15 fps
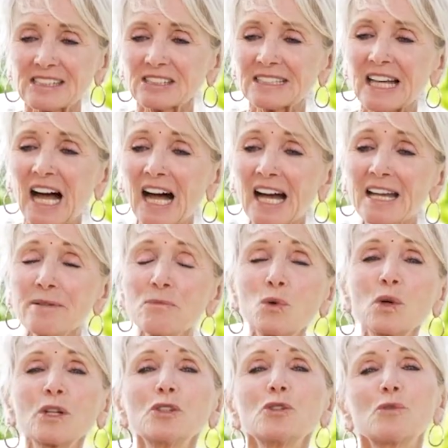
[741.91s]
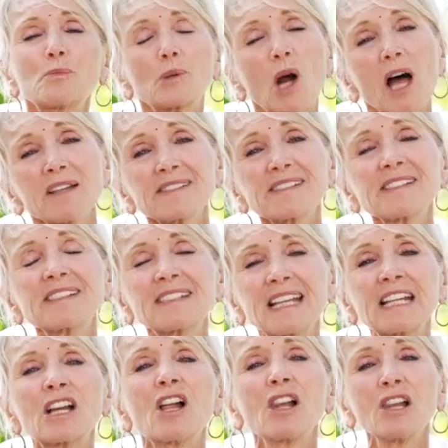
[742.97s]
a time where you're
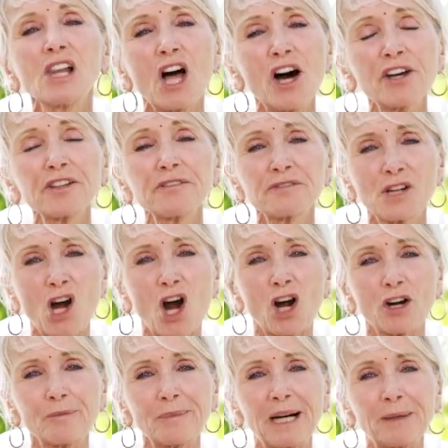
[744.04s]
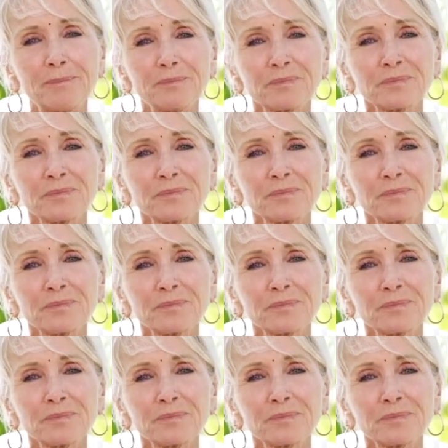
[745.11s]
processing a lot of karma,